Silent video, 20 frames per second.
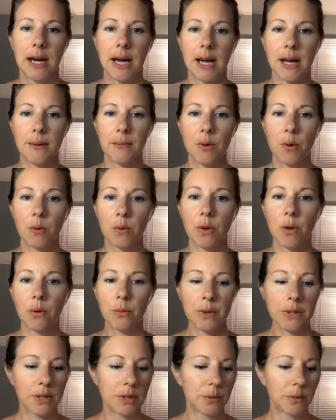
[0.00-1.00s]
we'll
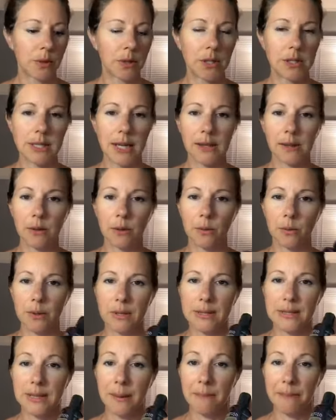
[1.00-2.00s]
always want to dilute
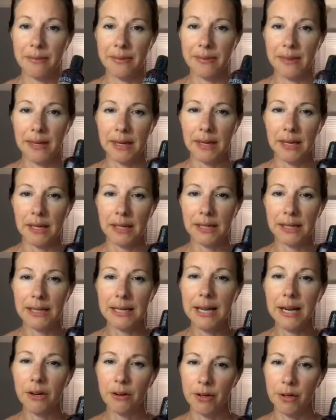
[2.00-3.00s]
with something like
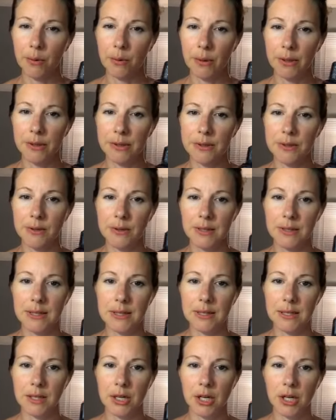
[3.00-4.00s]
a carrier oil. So
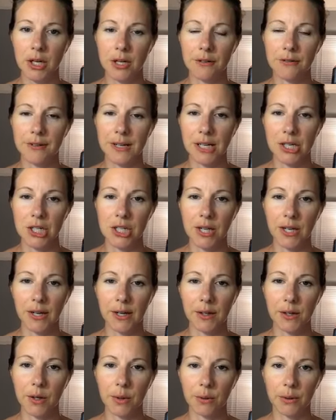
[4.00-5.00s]
this is our
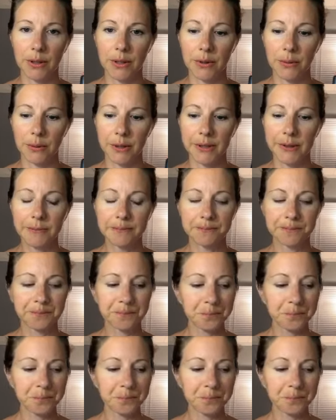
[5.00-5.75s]
fractionated coconut oil.